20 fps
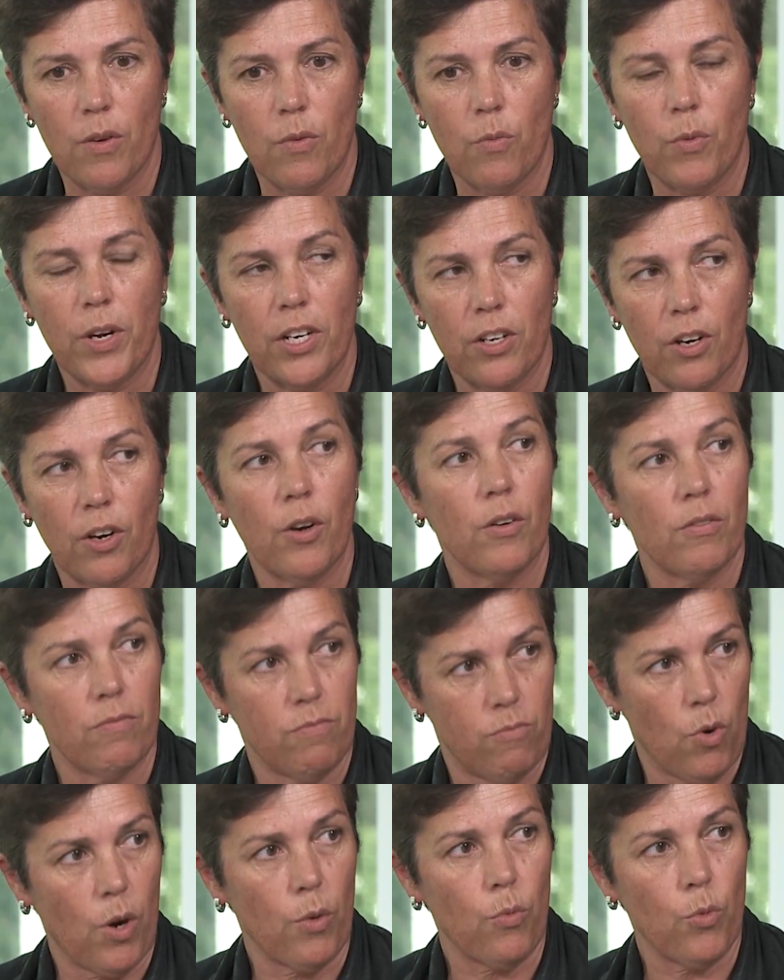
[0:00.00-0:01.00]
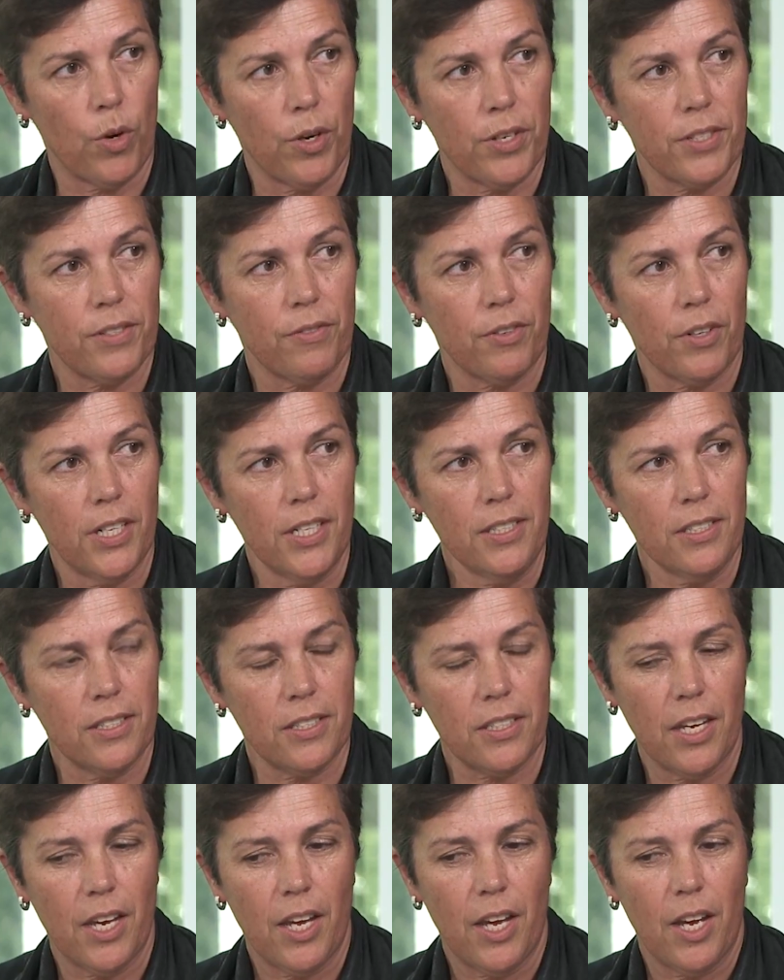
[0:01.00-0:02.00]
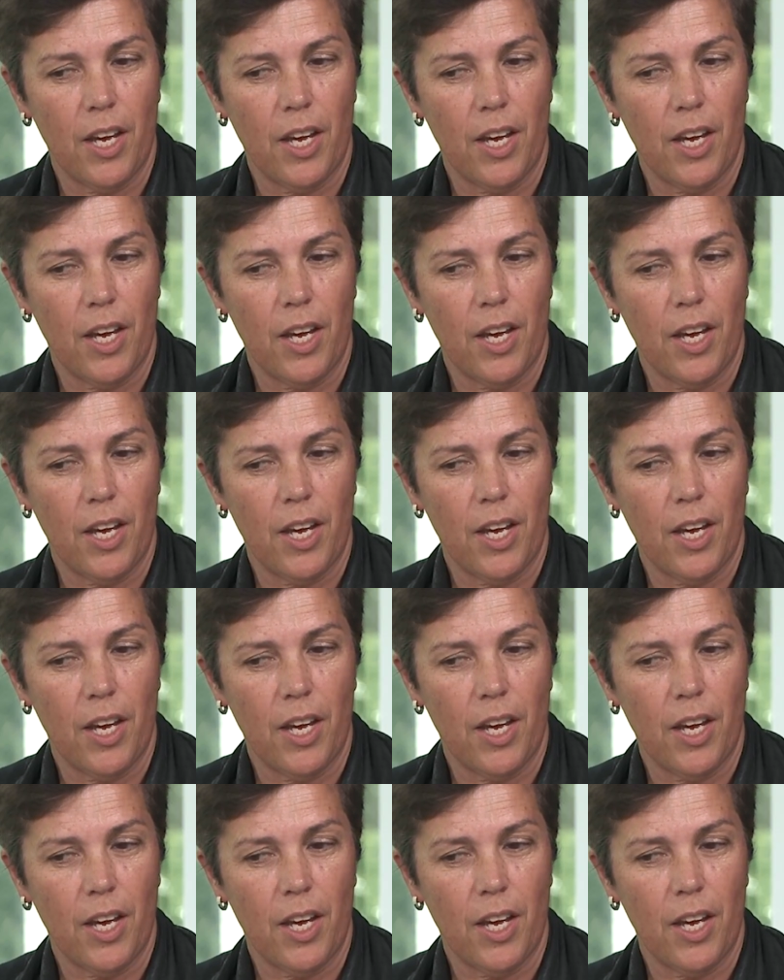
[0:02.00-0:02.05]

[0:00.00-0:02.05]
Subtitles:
we know what works for us.